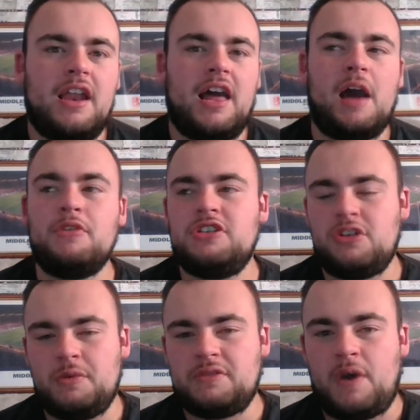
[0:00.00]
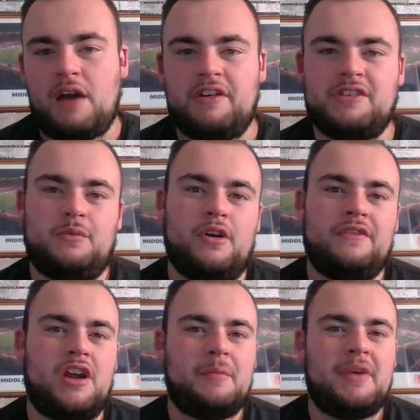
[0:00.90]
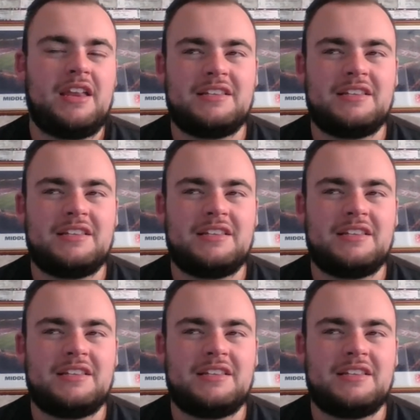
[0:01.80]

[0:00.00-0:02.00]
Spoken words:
Like, how much is Luis Suarez worth? You know what I mean?